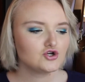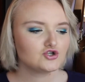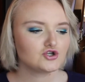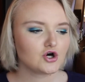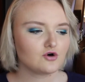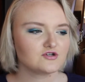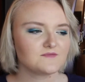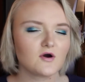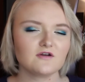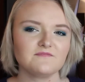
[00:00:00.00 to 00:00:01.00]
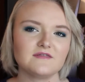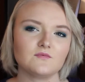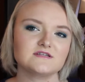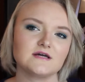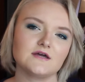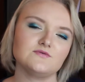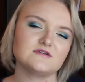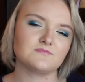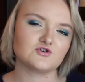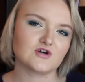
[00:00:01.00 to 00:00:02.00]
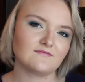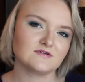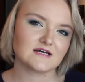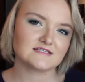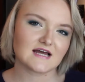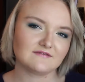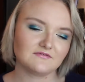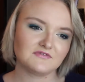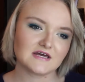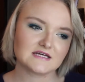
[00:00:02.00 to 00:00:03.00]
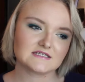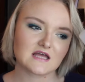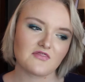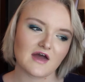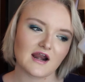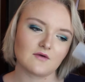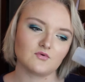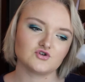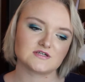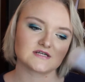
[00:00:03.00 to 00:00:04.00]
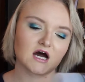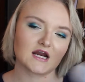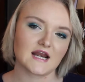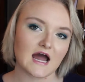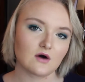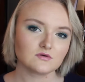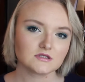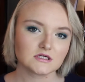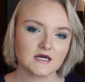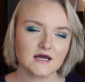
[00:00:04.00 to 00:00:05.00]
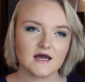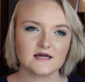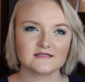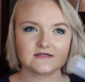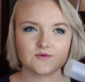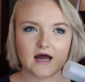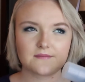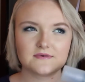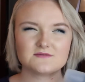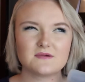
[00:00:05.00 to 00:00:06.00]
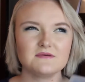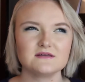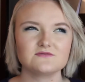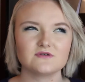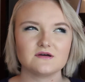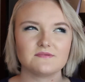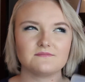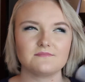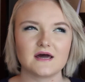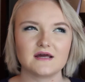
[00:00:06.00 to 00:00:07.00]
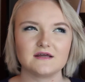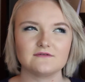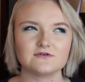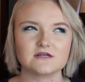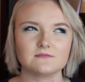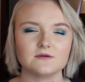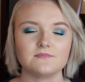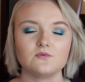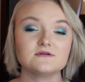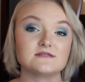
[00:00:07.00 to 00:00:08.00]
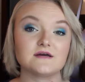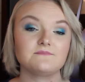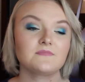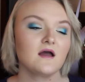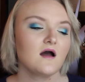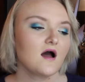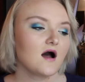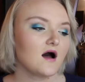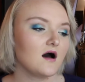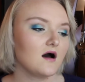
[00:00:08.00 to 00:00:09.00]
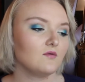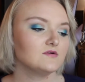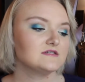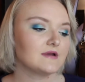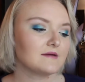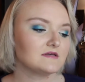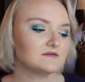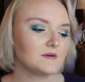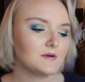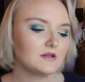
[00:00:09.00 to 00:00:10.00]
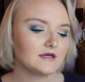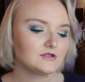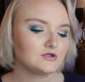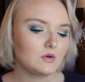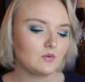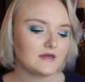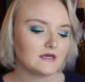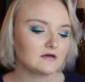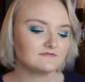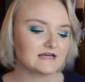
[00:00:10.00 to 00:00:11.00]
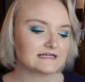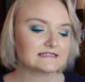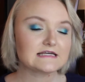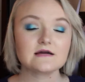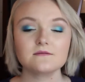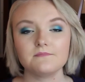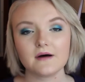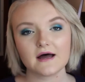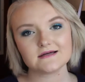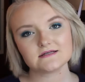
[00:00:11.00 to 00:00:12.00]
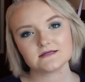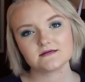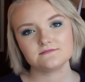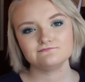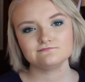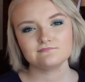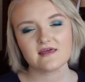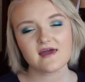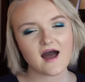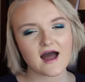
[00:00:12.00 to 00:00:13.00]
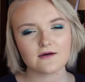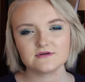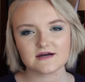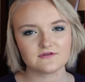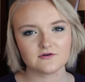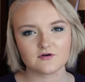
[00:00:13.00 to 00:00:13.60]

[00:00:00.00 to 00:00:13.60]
So there's a part of me that once I use up the travel size I have of this that I will just cut it out and see what happens. Maybe that's a really bad idea for summer, but we'll see. Uh, we'll see what happens. Maybe I'll like do a week of testing, but yeah, I would definitely